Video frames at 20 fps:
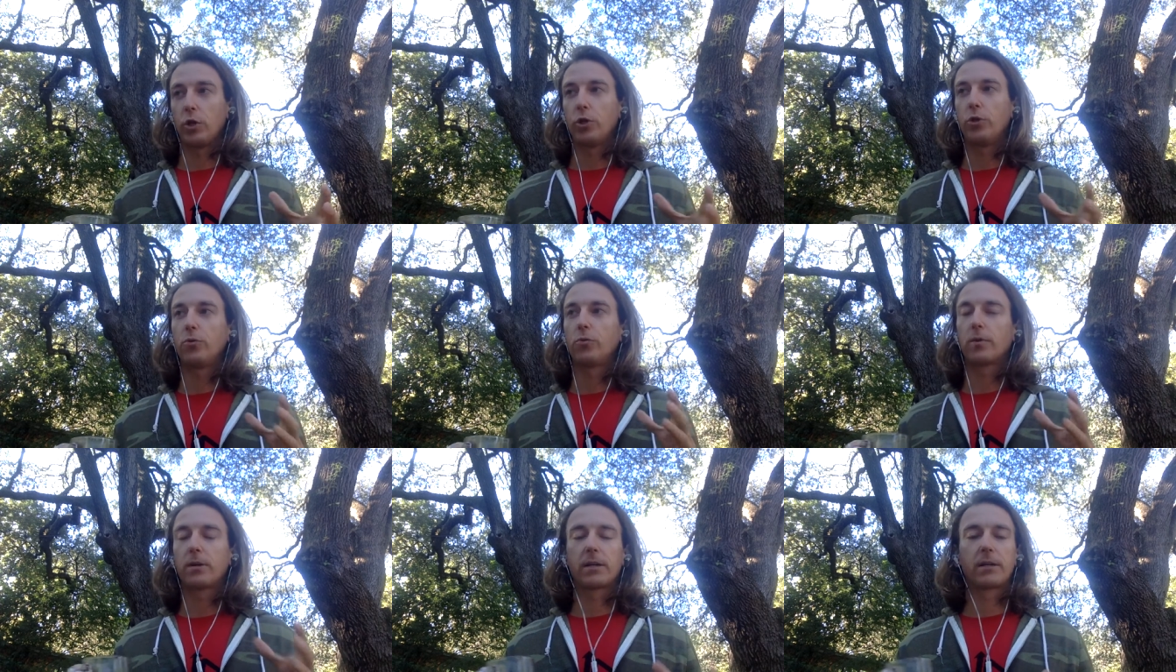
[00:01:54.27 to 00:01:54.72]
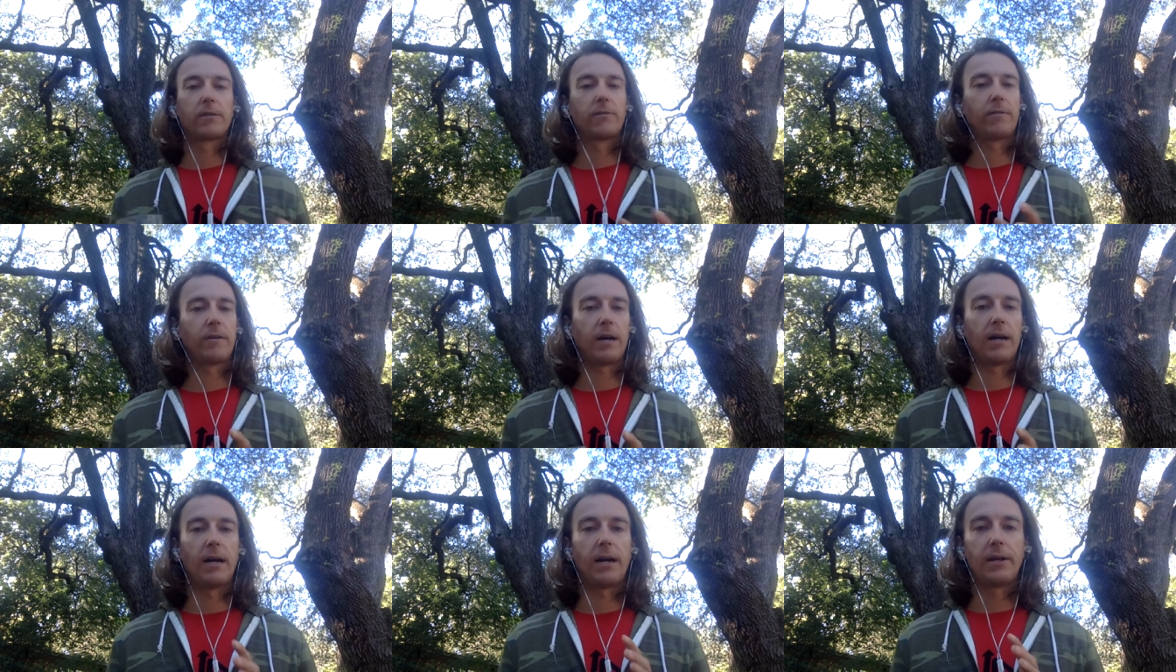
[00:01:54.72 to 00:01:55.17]
you are going
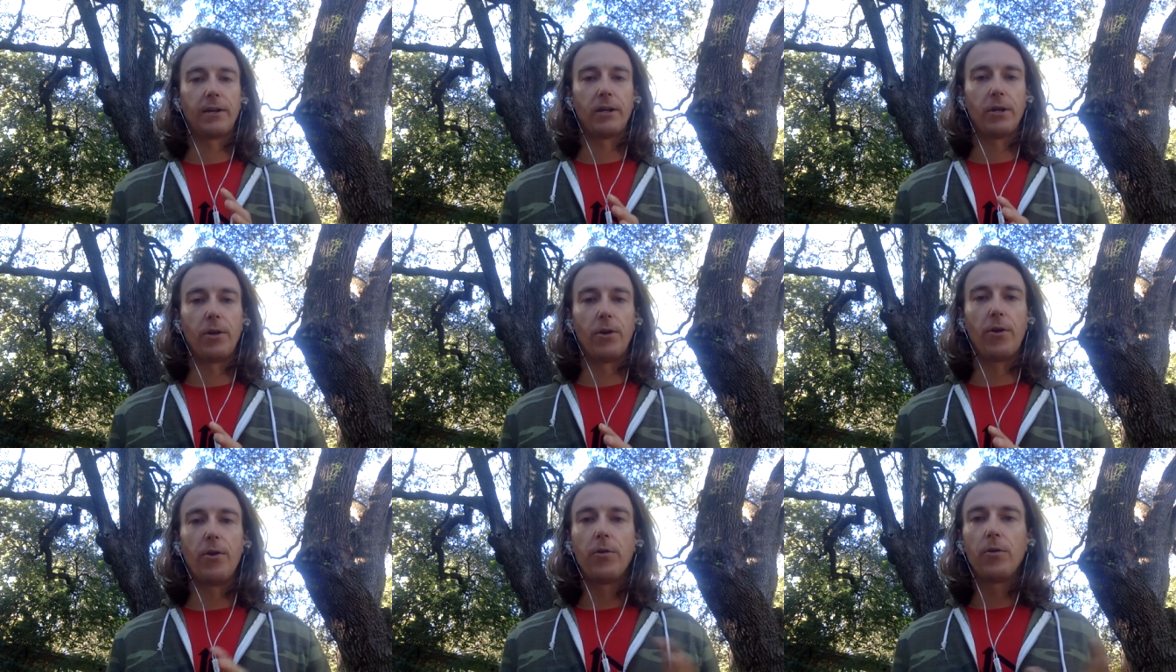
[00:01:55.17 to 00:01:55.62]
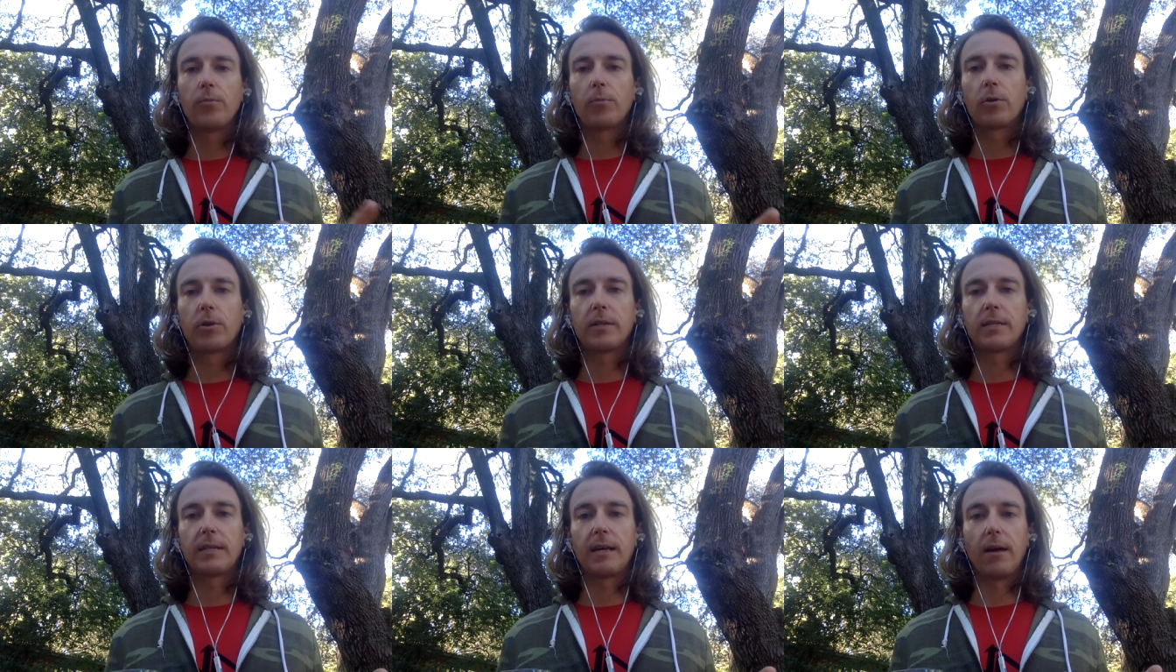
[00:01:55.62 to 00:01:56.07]
to find
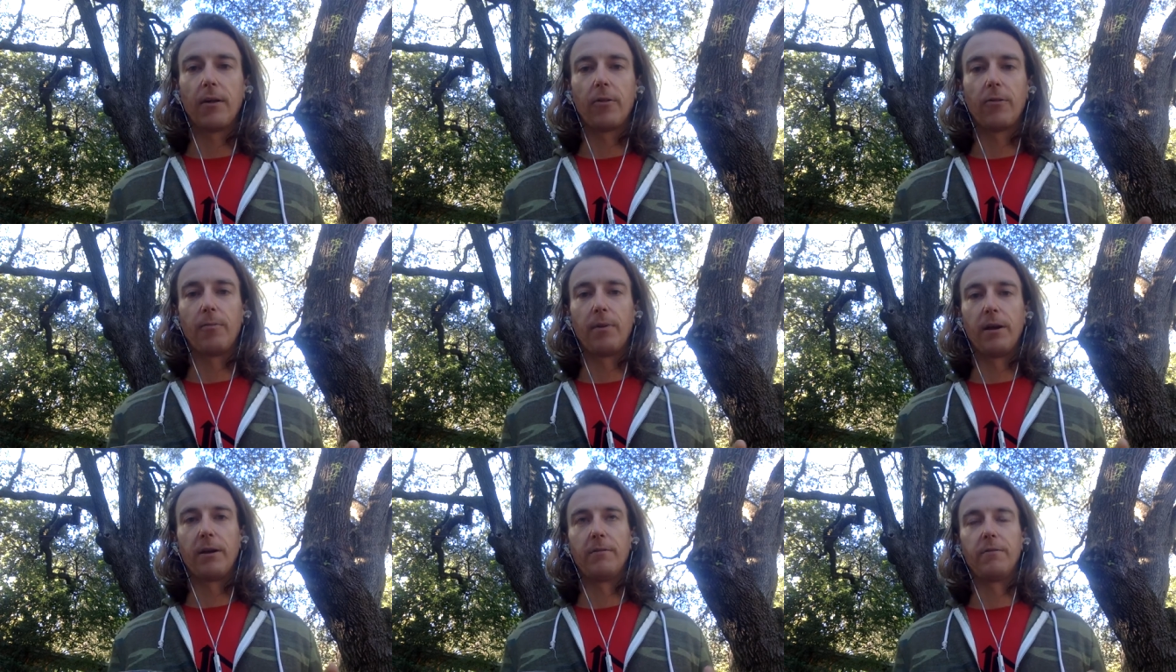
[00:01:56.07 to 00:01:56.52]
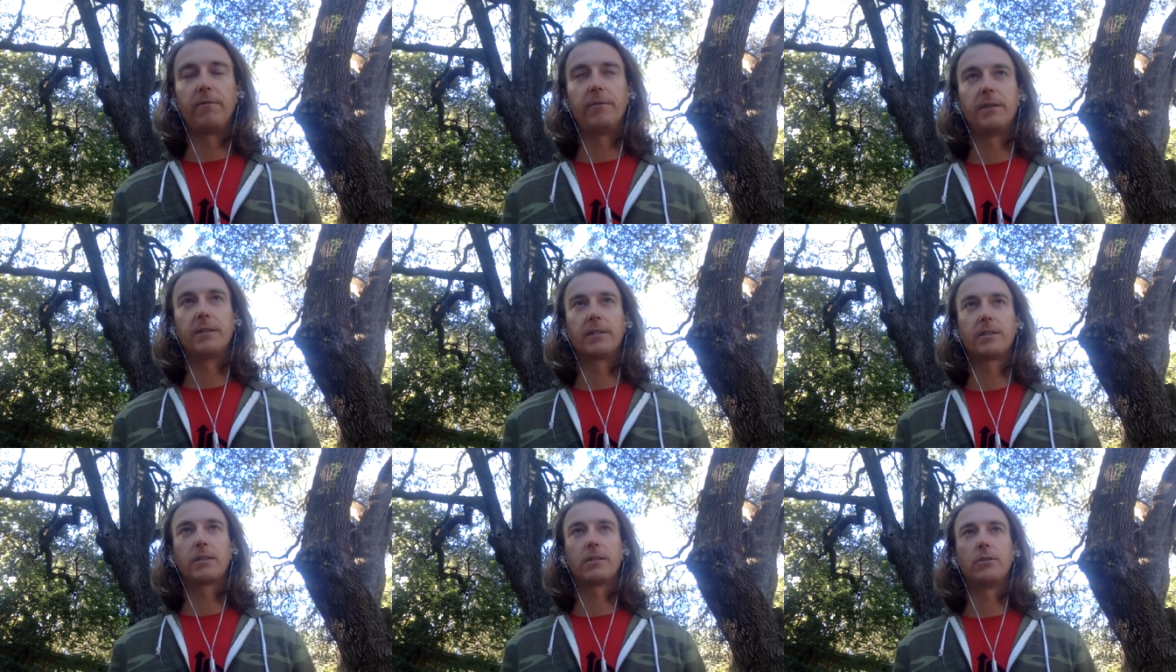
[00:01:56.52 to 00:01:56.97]
numerous health
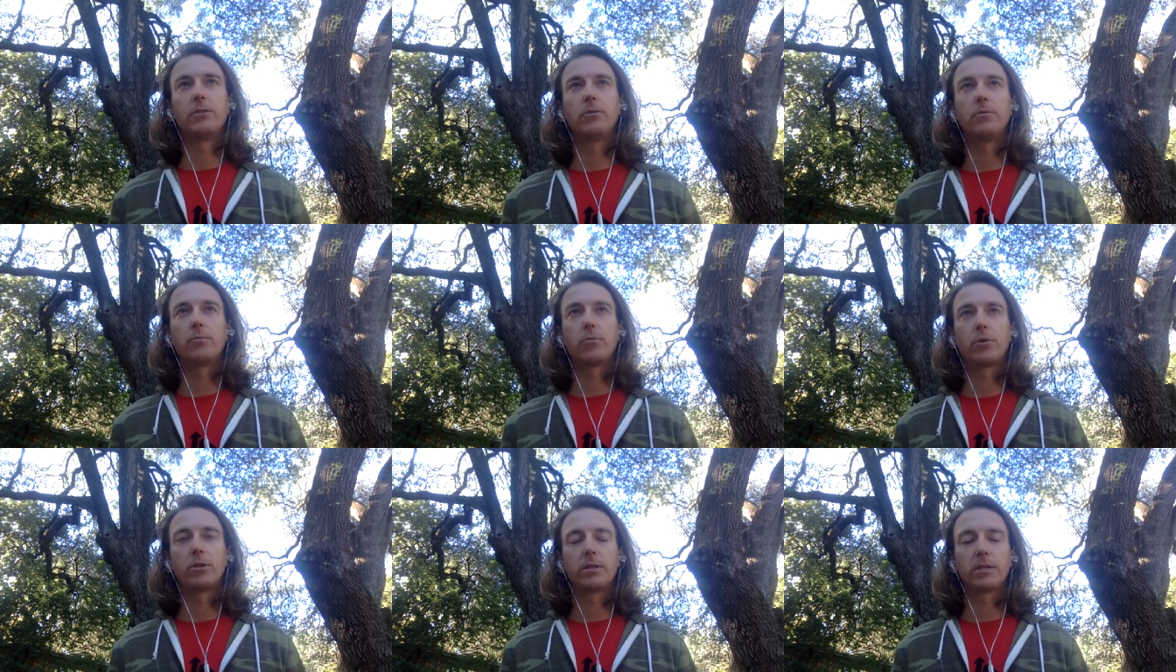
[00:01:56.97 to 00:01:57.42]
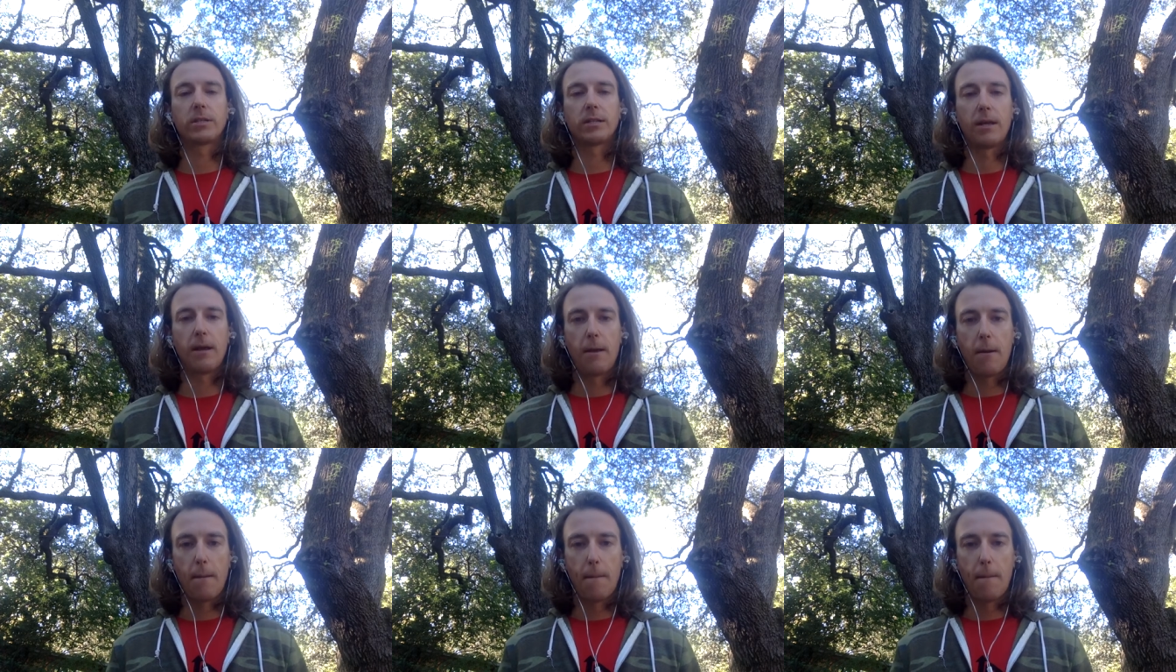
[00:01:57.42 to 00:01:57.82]
benefits, numerous